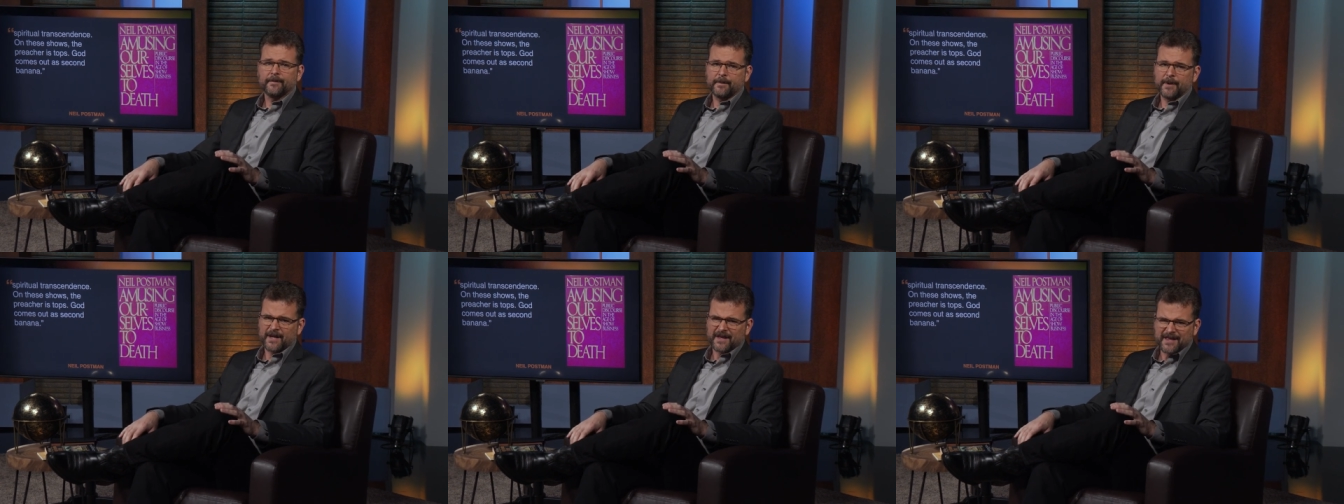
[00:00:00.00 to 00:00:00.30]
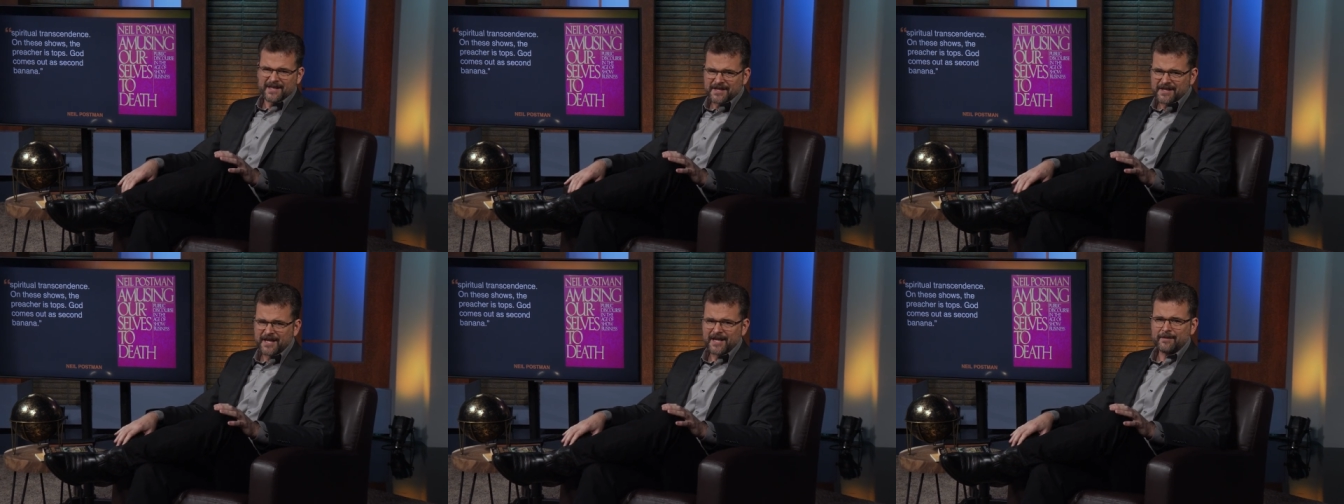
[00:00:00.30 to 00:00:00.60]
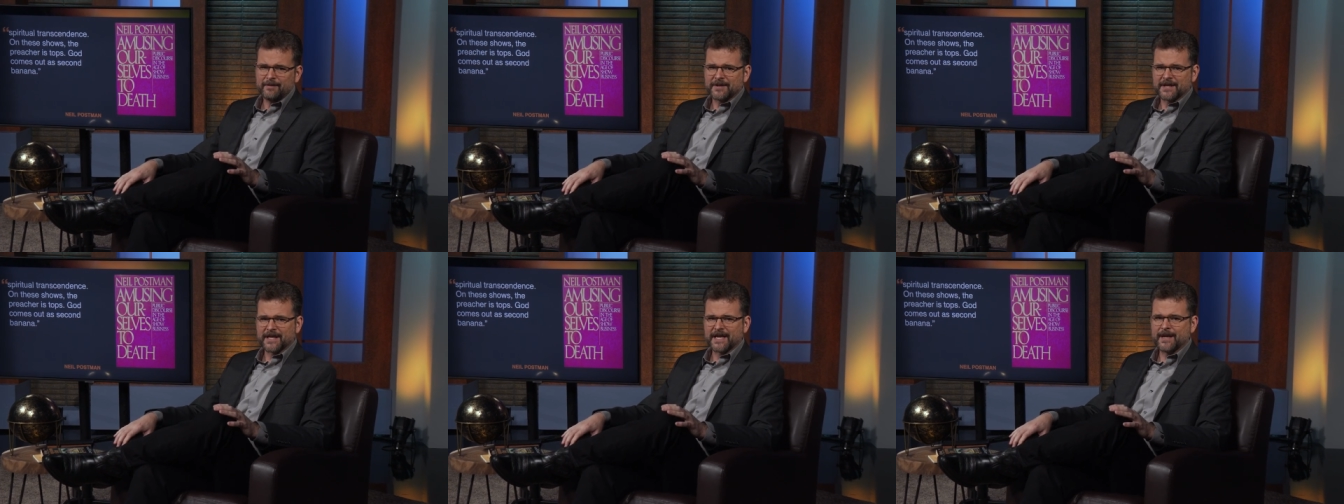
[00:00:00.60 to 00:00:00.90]
But at the
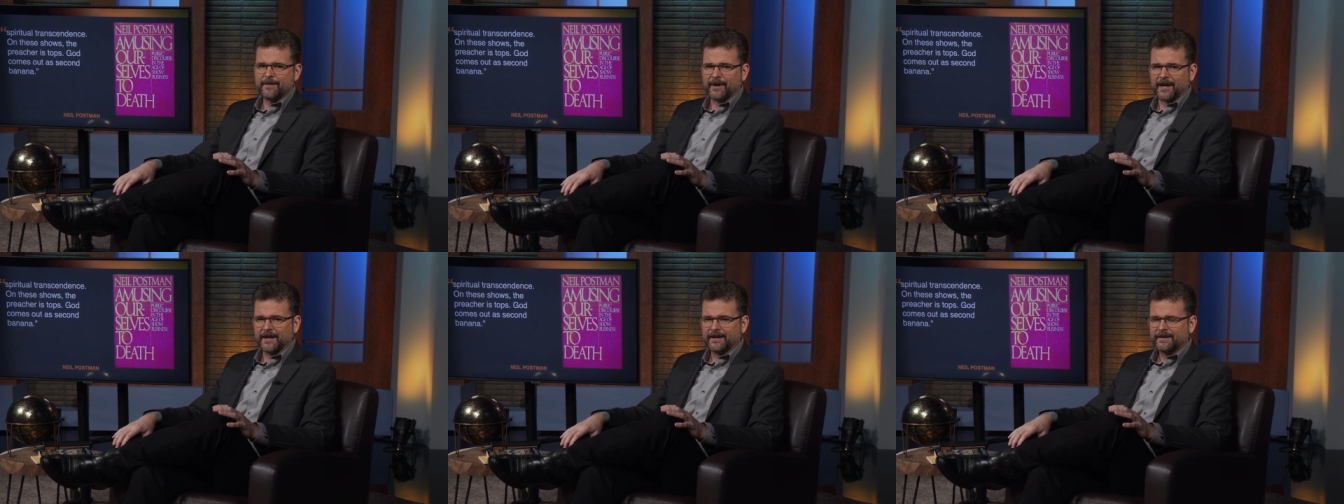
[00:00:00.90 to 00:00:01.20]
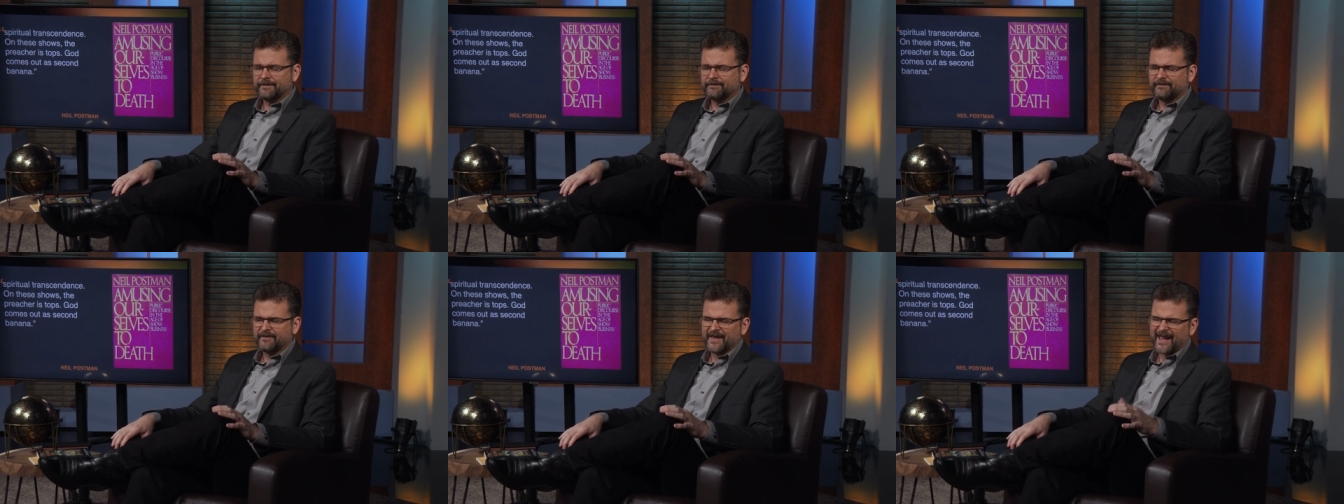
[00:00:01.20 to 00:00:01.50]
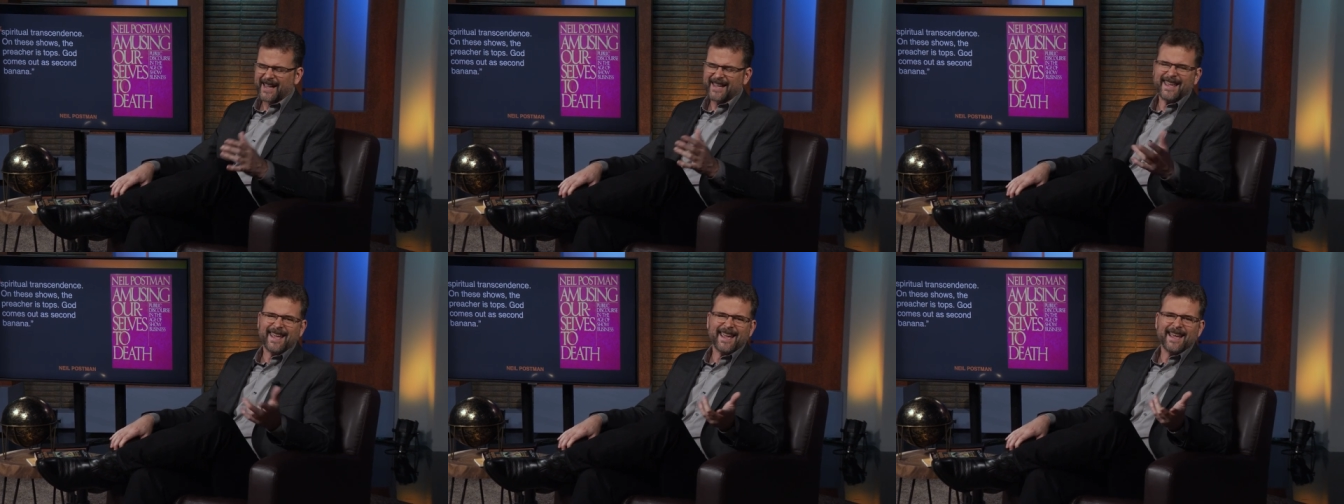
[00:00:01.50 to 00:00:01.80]
same time, I,
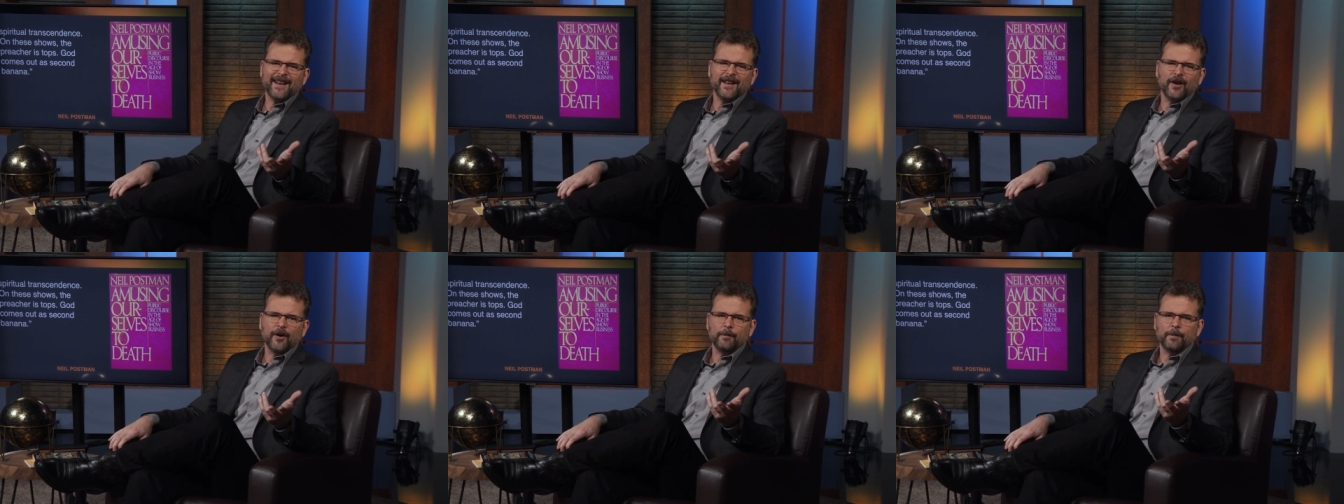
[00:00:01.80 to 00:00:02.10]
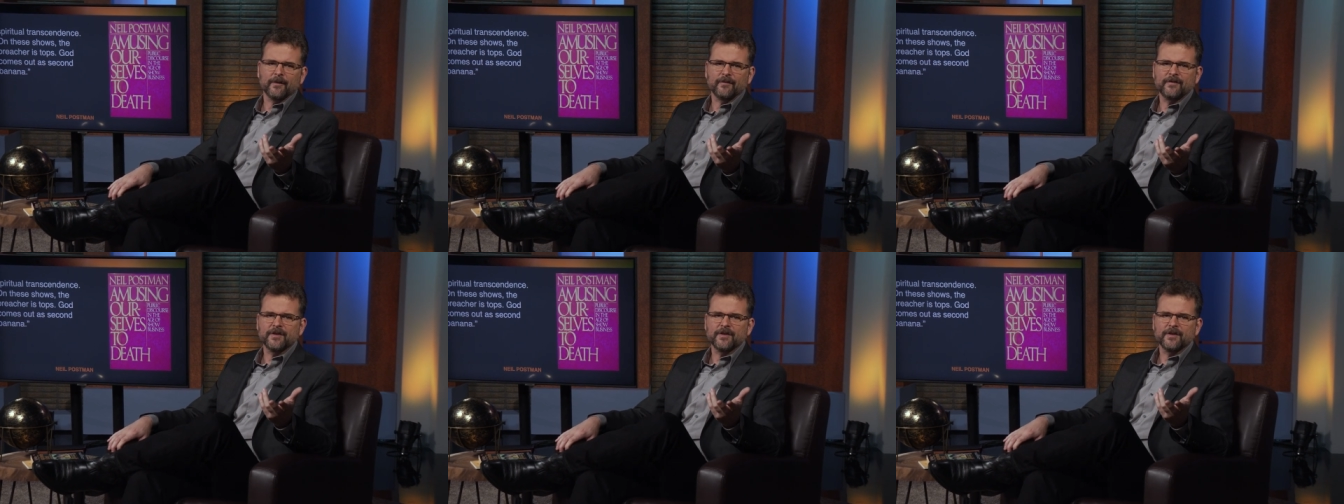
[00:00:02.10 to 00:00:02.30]
I can't help but